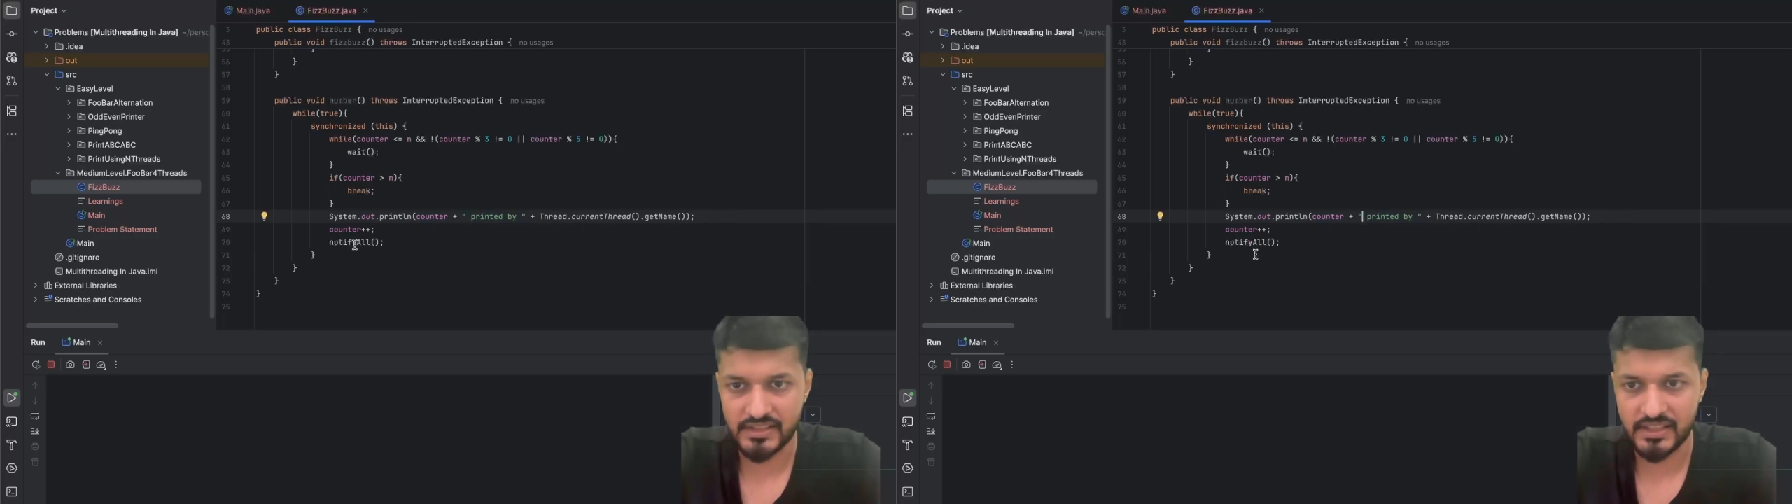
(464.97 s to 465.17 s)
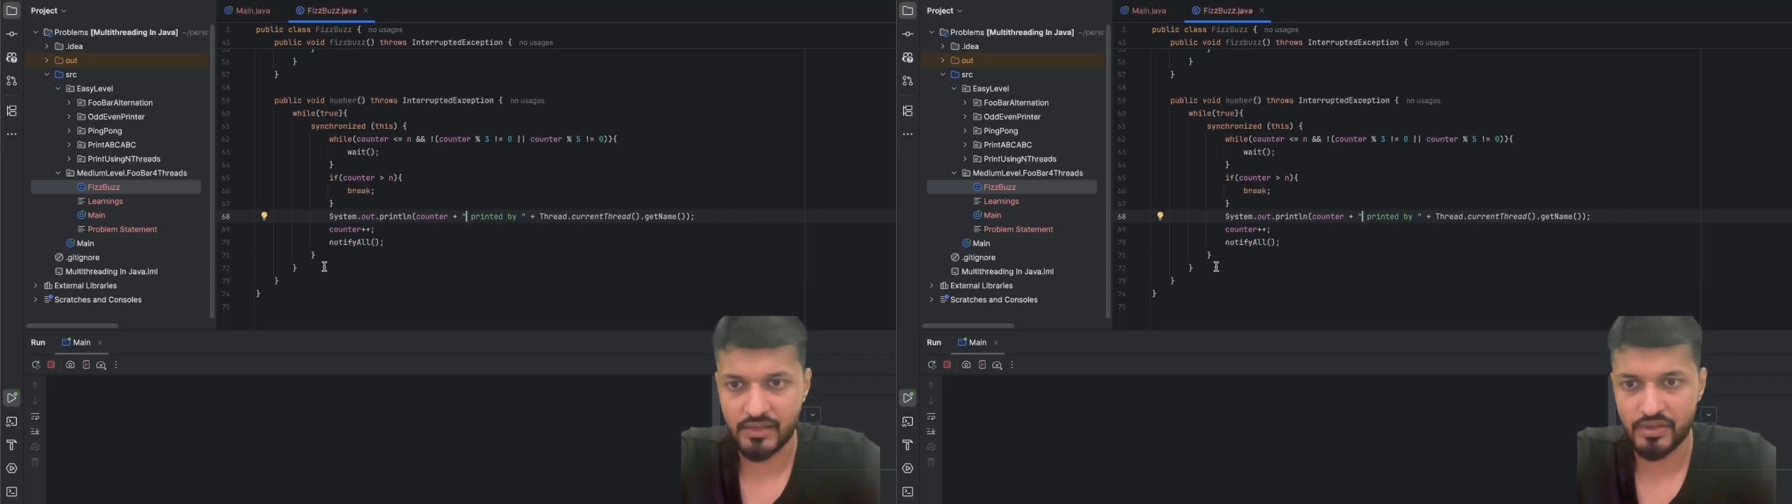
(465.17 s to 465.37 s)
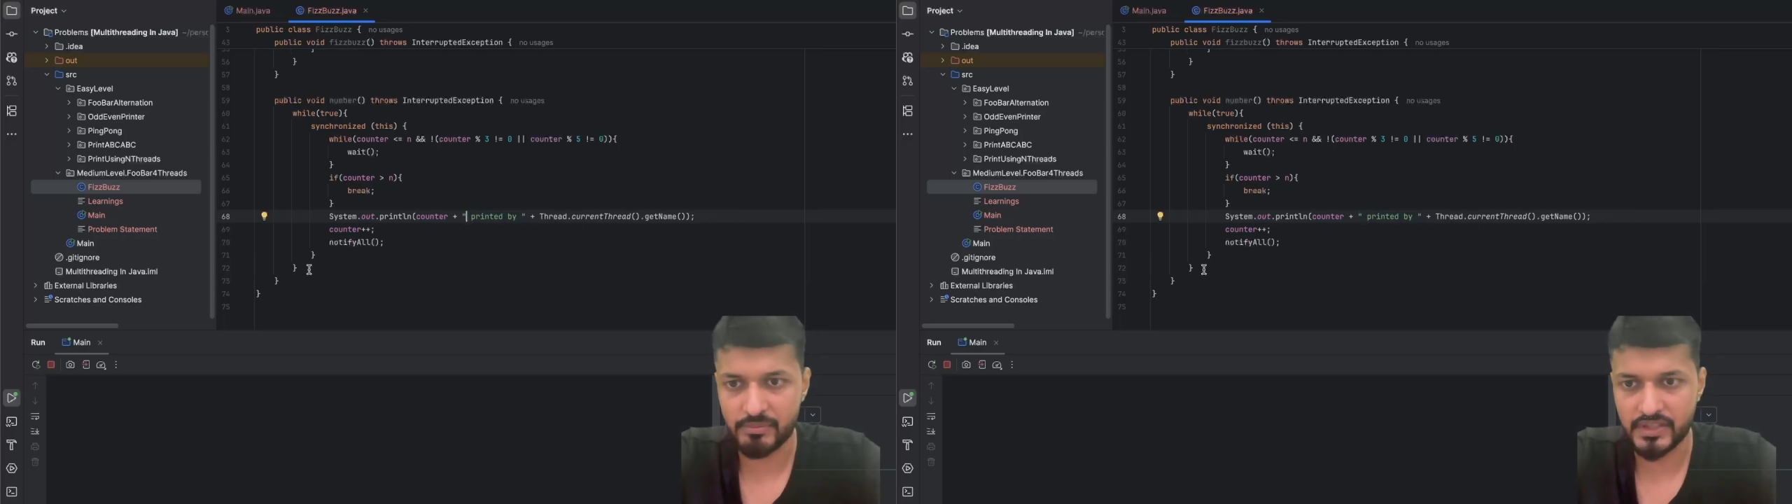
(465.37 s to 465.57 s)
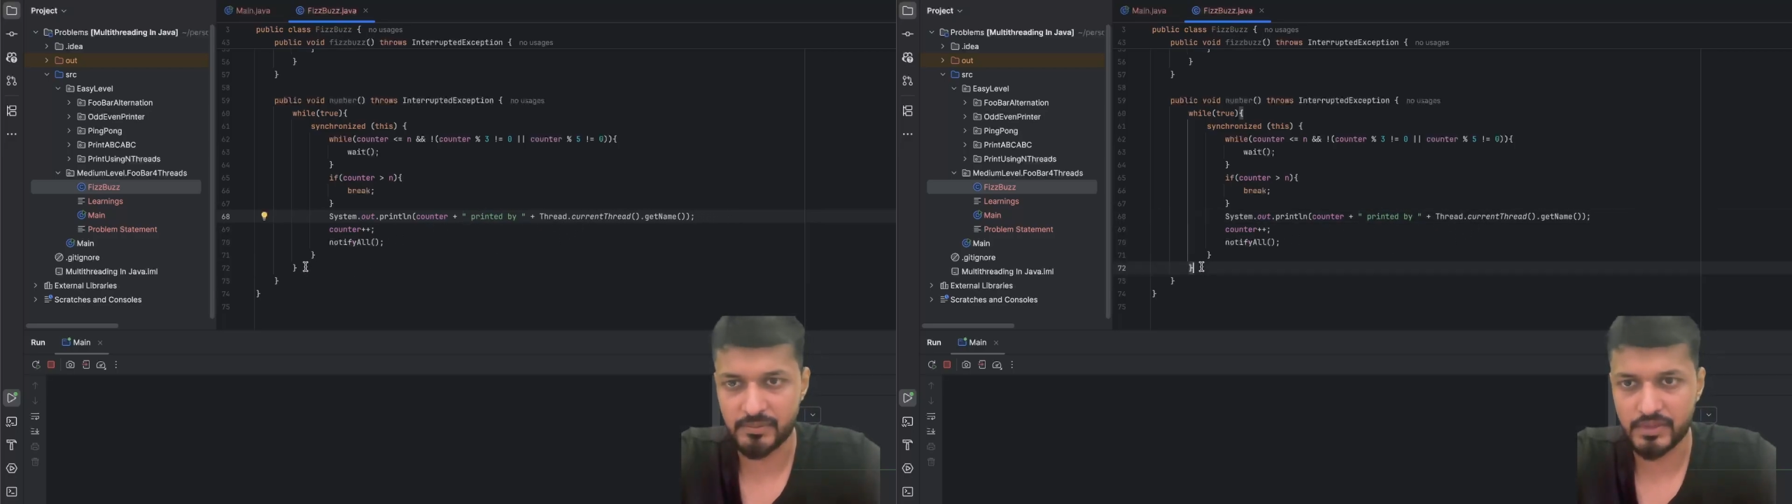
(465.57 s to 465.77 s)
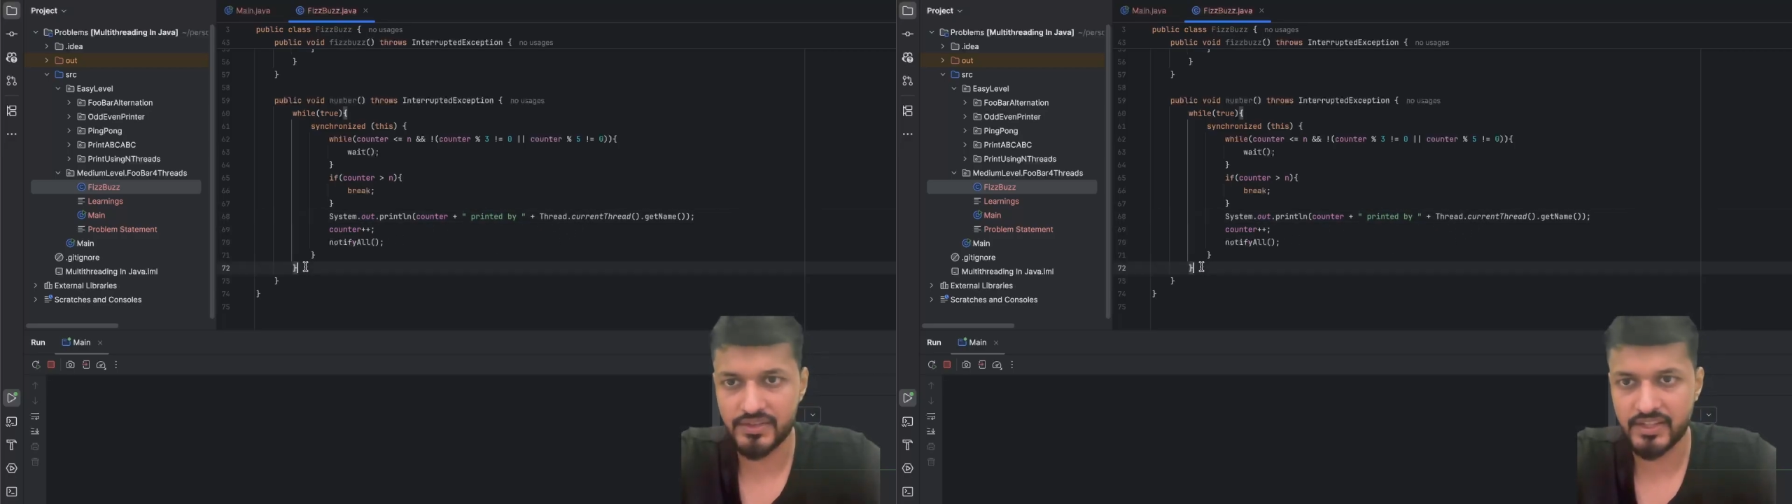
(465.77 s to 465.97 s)
Then counter
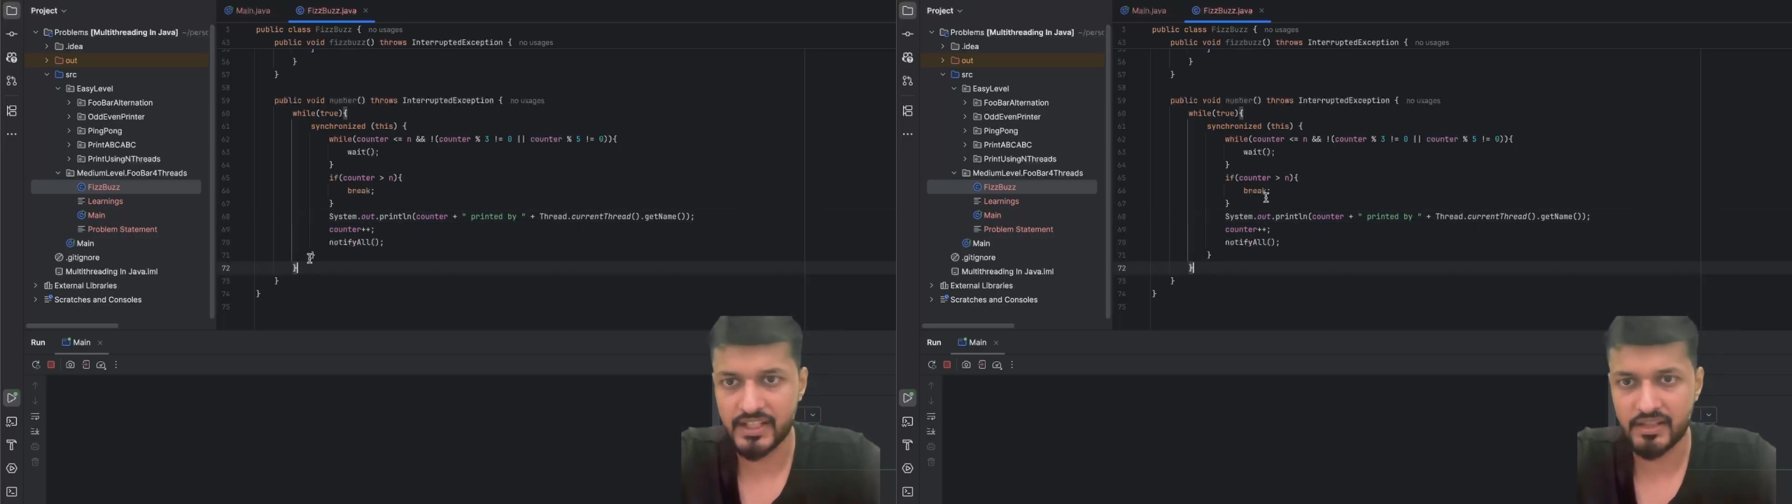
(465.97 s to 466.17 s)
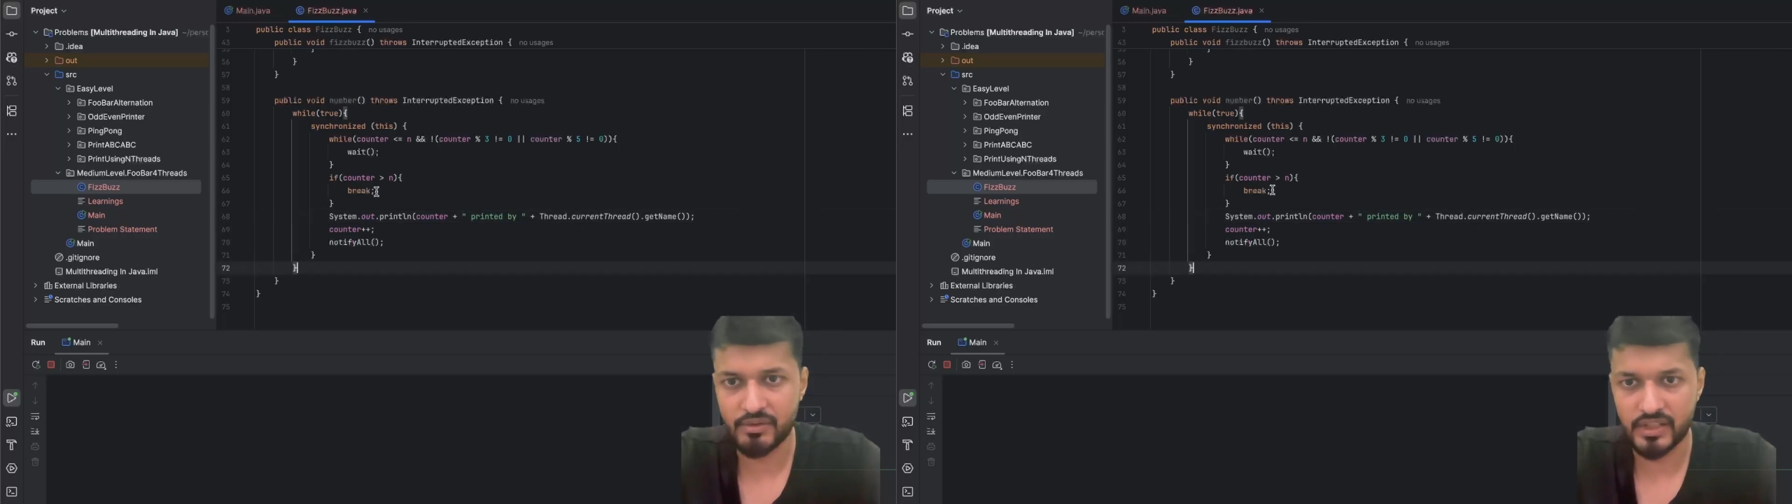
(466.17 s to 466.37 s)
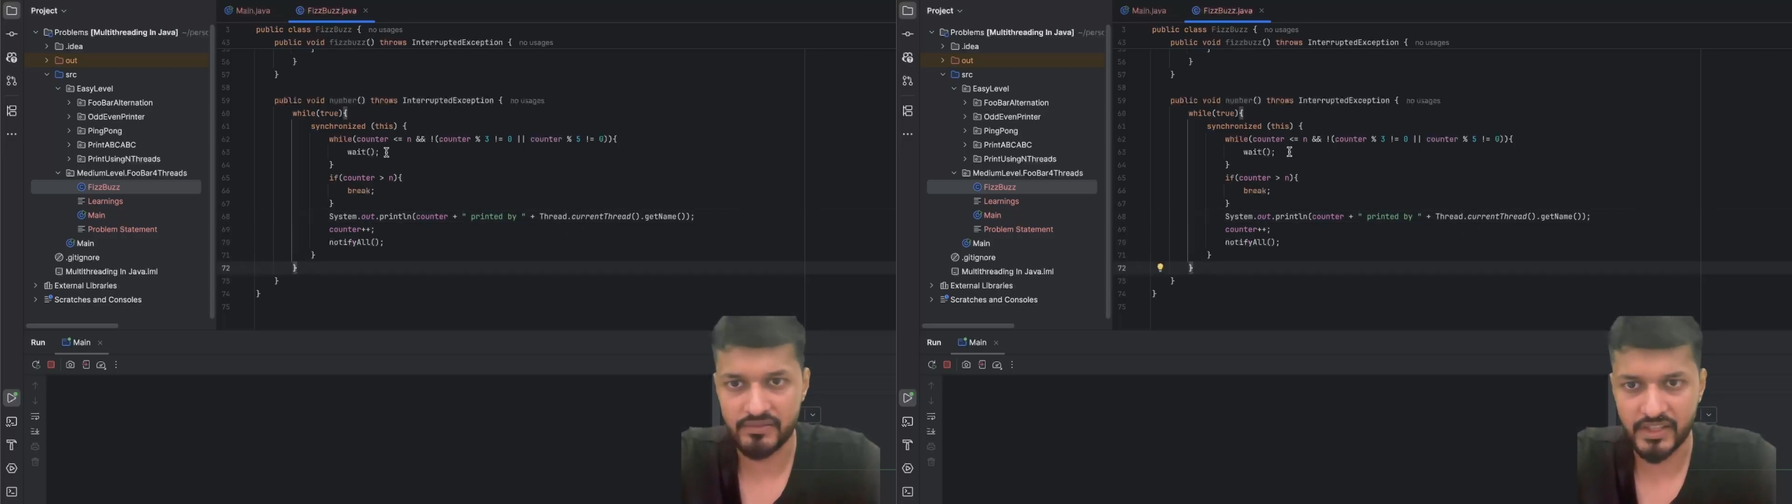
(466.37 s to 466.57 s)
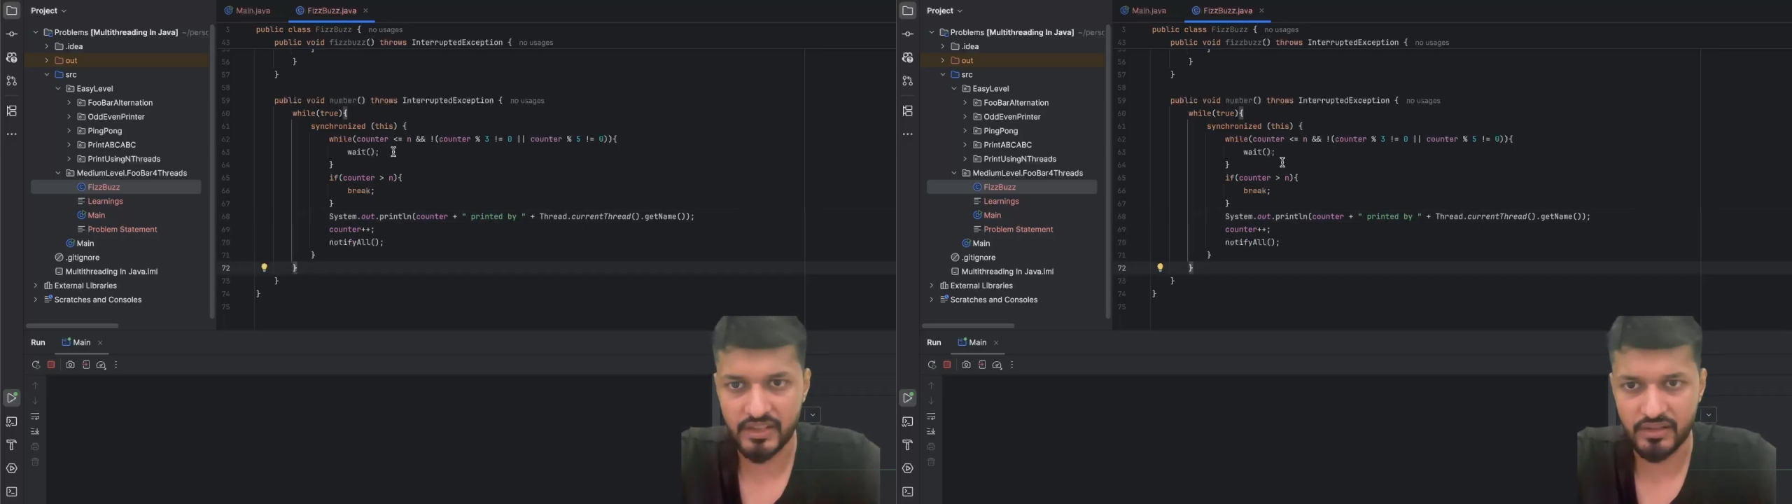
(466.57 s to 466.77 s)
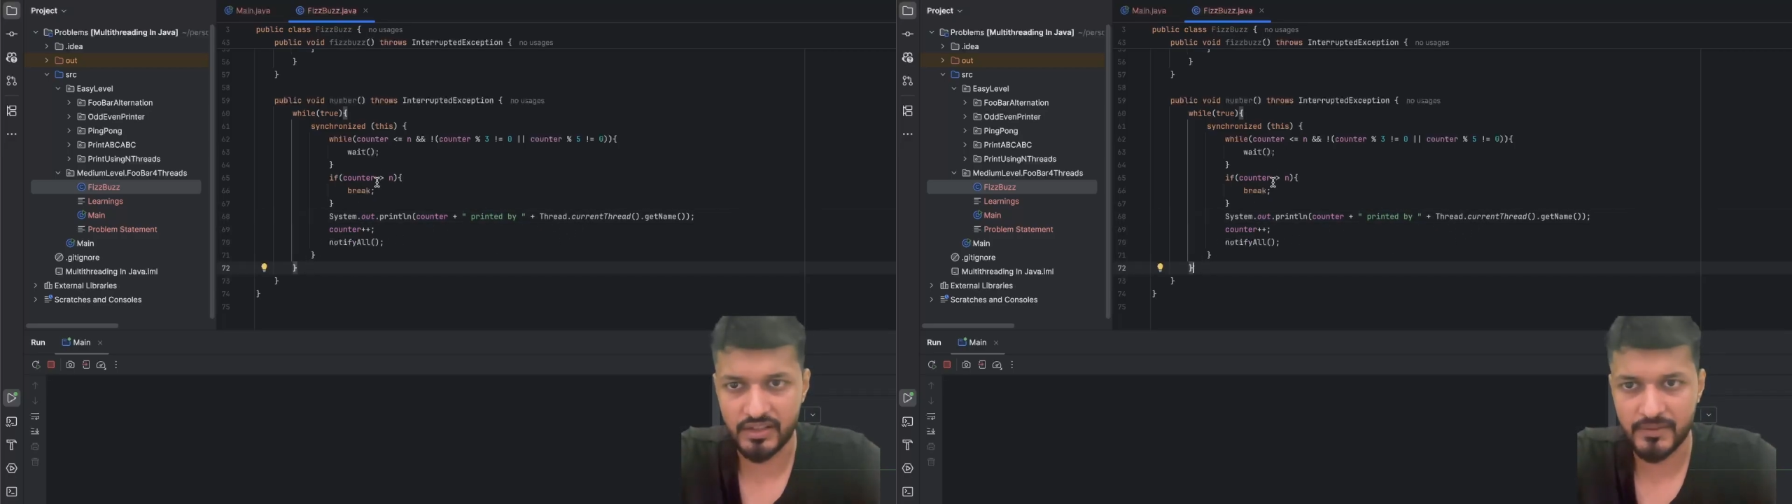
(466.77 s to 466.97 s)
plus plus and
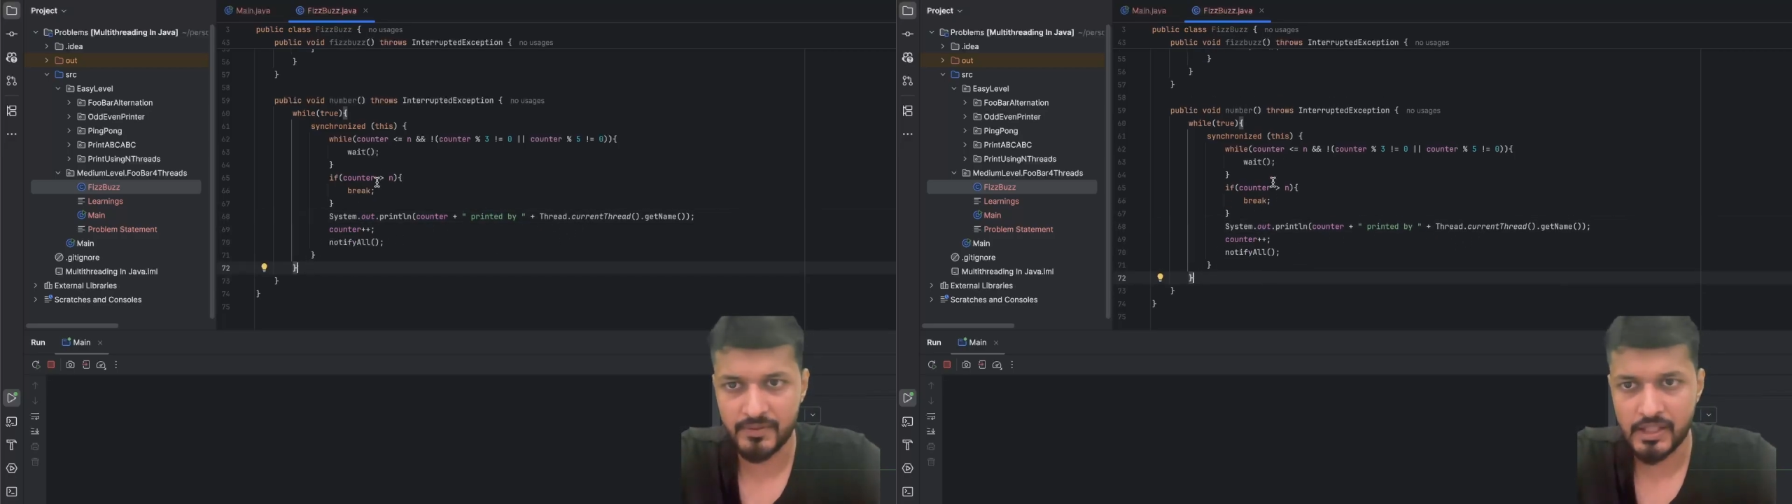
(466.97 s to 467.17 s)
notify all.